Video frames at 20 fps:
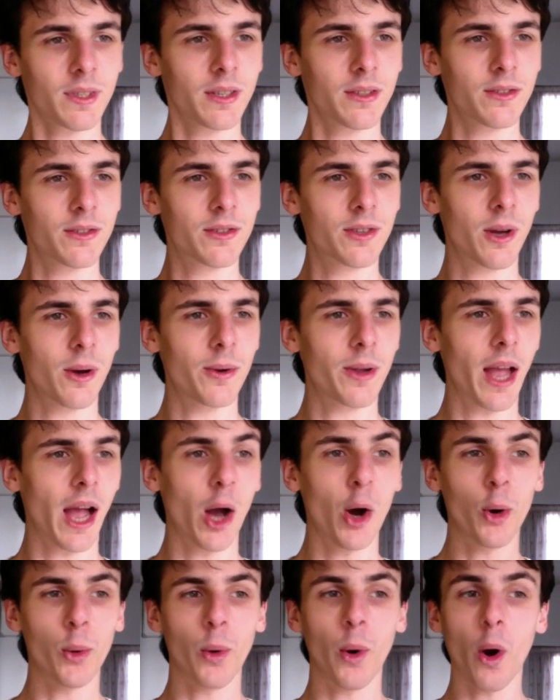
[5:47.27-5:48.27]
So yeah,
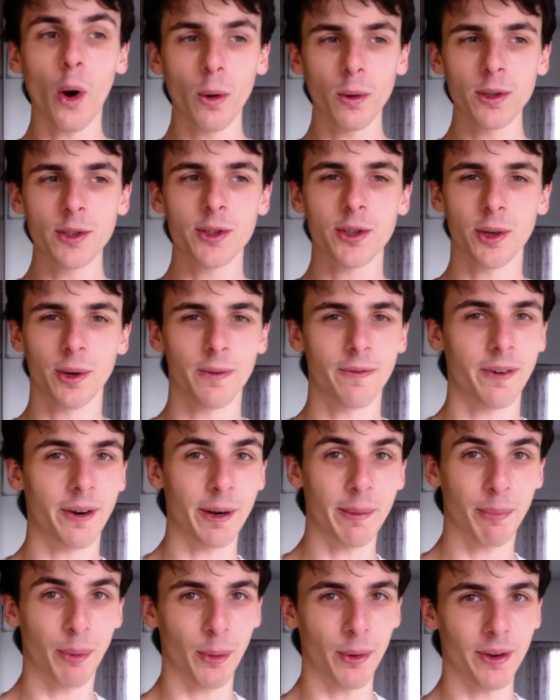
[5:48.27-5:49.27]
also very
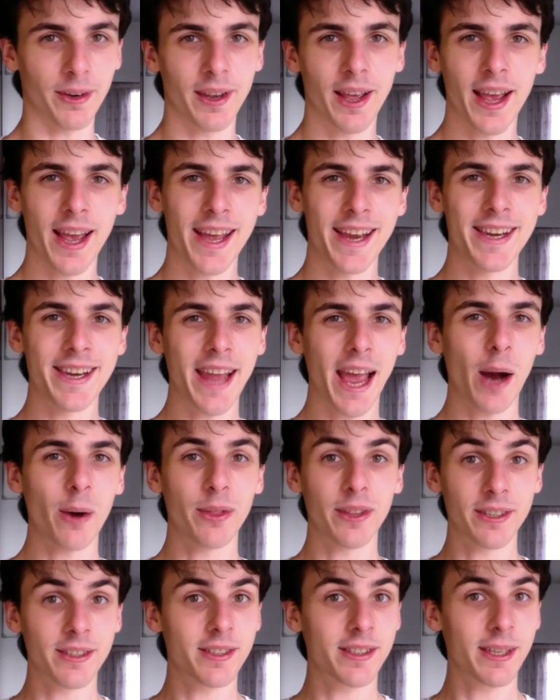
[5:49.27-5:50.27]
important, now
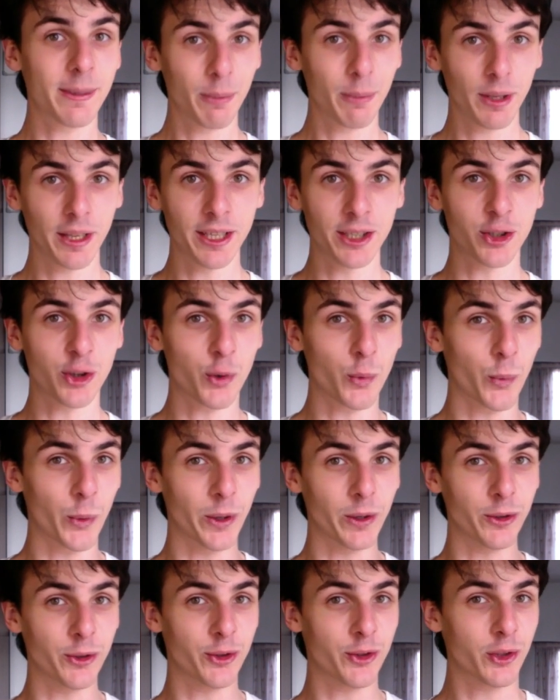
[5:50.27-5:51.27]
the simulation
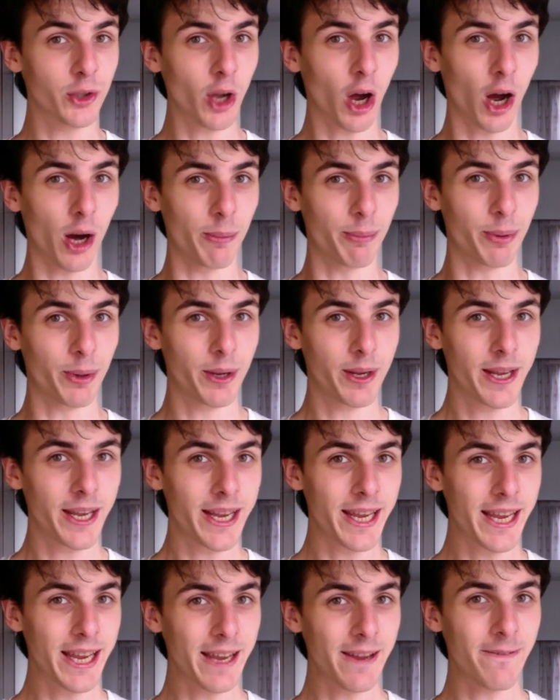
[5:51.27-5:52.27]
will stop
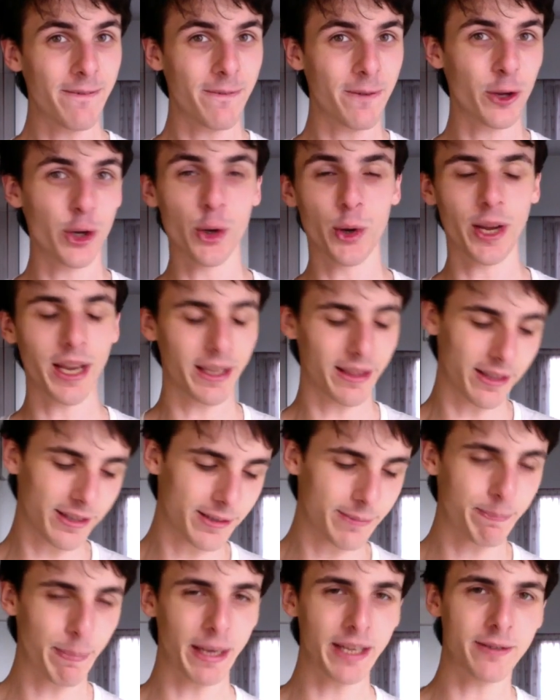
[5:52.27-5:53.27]
if you hit the
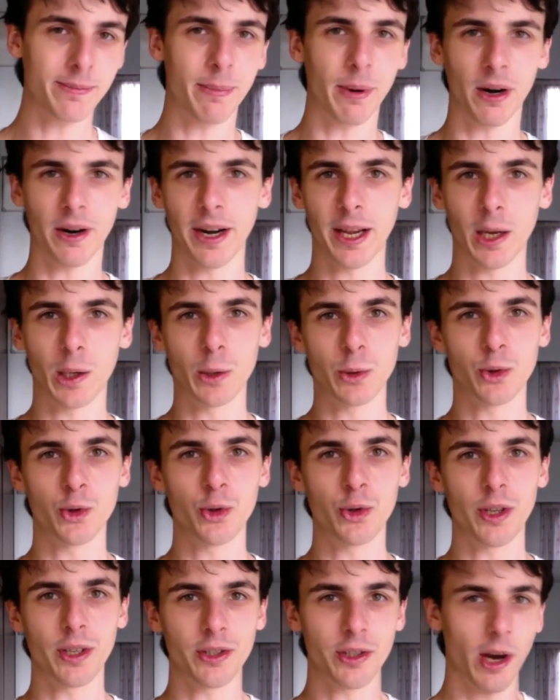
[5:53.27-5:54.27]
spacebar and go to
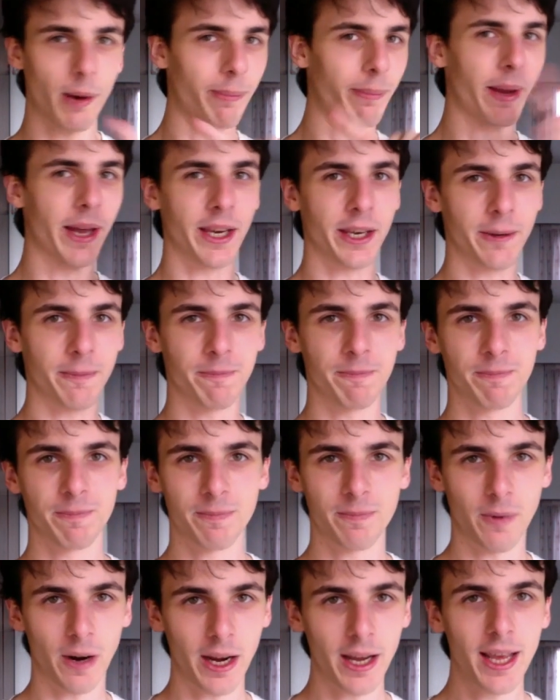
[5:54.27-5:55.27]
the top menu,
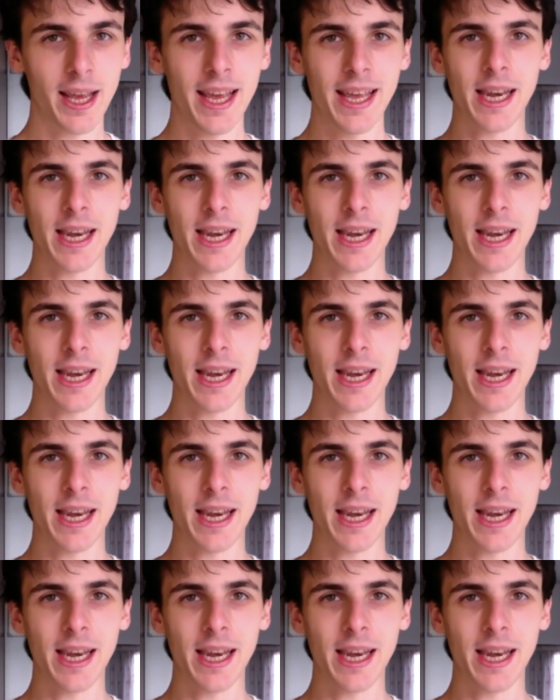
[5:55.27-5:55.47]
right?